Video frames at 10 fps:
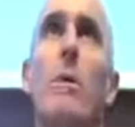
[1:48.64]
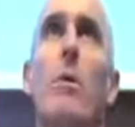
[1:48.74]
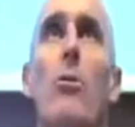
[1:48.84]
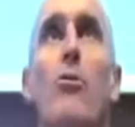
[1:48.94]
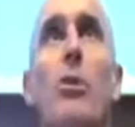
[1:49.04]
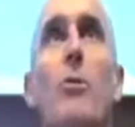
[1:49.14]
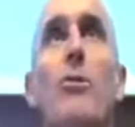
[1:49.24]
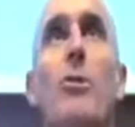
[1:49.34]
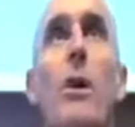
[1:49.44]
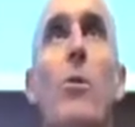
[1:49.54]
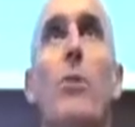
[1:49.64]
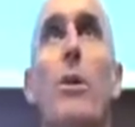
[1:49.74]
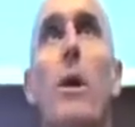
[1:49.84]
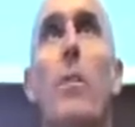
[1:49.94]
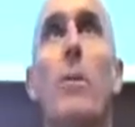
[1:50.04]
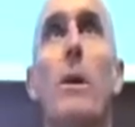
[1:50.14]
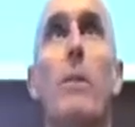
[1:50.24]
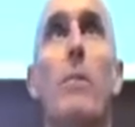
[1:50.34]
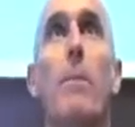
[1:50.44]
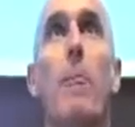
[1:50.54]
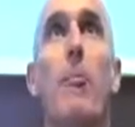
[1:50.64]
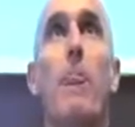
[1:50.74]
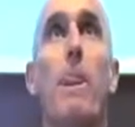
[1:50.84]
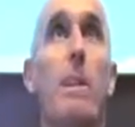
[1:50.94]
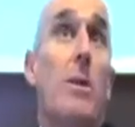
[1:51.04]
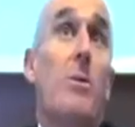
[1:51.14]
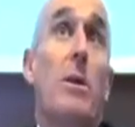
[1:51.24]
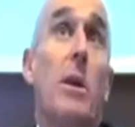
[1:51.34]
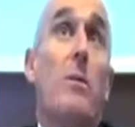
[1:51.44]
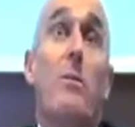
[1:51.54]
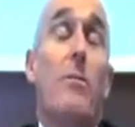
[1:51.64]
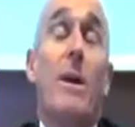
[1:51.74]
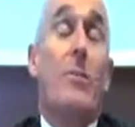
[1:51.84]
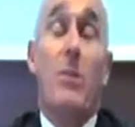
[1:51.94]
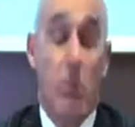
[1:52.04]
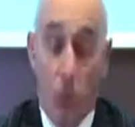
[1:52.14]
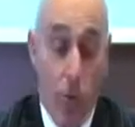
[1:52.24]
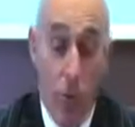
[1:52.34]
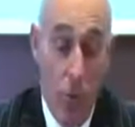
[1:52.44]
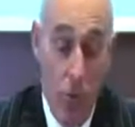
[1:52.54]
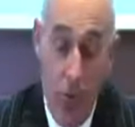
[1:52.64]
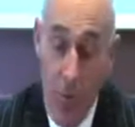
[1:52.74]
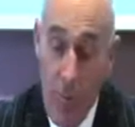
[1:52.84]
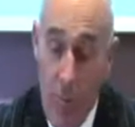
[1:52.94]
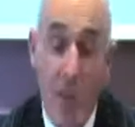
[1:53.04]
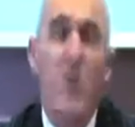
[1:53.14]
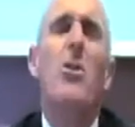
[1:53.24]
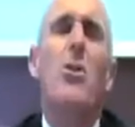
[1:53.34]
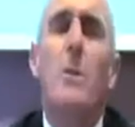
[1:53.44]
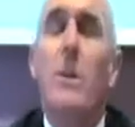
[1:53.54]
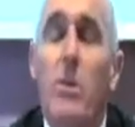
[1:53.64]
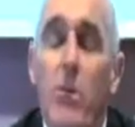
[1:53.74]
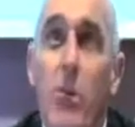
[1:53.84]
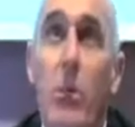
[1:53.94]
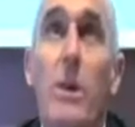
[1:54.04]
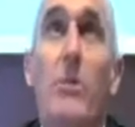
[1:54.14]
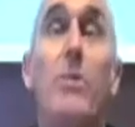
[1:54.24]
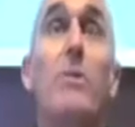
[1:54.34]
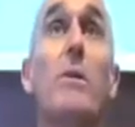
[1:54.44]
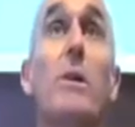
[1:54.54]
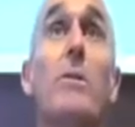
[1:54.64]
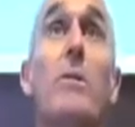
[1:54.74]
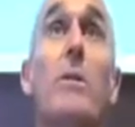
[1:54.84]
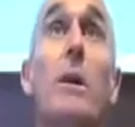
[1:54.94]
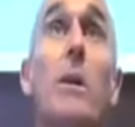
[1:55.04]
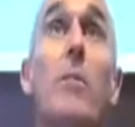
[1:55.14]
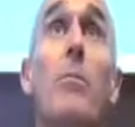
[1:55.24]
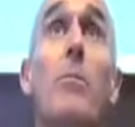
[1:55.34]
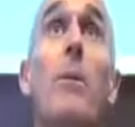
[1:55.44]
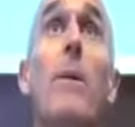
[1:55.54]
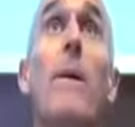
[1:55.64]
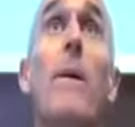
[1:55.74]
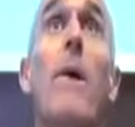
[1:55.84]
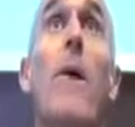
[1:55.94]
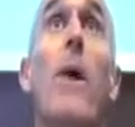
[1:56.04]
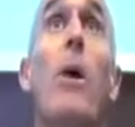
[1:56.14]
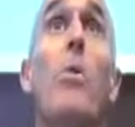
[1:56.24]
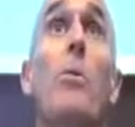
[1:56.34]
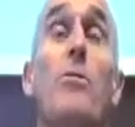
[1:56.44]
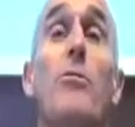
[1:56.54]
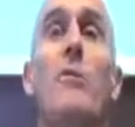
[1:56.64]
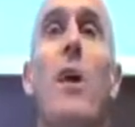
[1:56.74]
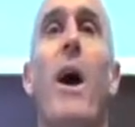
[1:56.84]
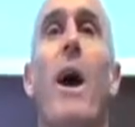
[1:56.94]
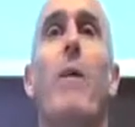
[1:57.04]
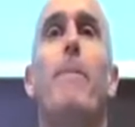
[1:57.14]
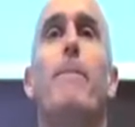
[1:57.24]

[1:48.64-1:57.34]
controlling shareholder in a company, let us say, it doesn't matter whether he's controlling or not, but let's assume he is controlling, just for the sake of this example, who wants to retire.